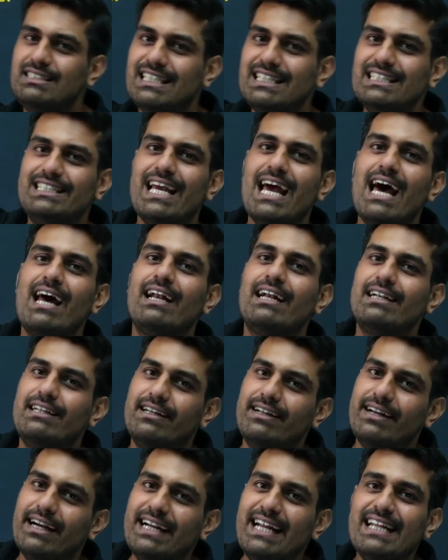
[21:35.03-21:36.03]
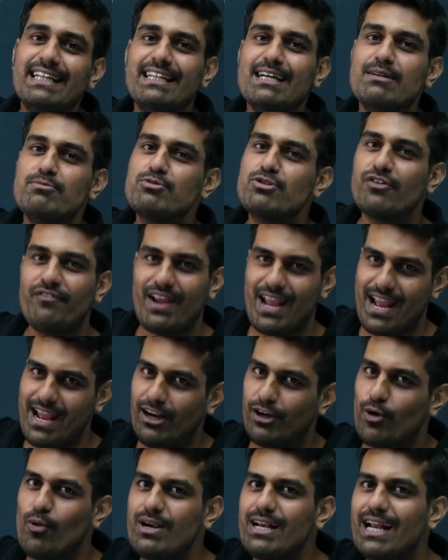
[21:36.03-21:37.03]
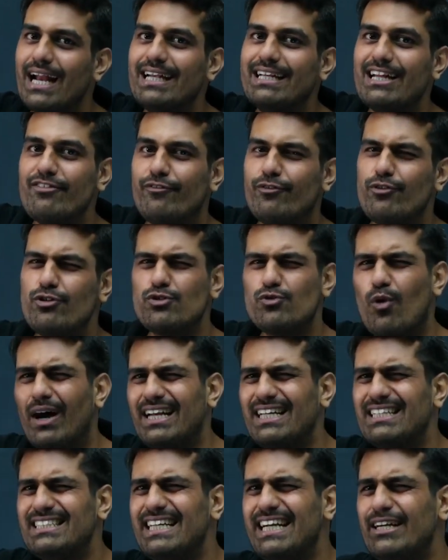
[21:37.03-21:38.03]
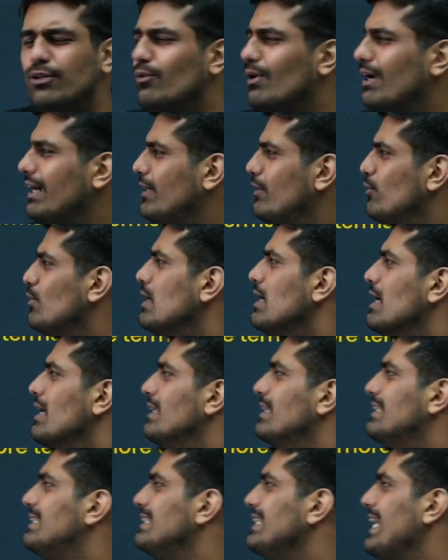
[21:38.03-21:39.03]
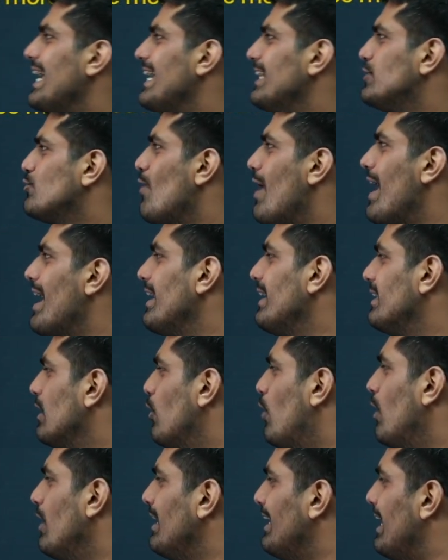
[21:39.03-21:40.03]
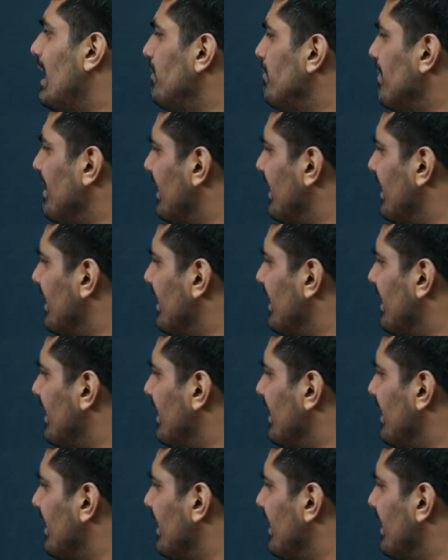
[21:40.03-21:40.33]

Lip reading: they are written in terms of A, don't get confused. What is A2? A2. This is A square. Let me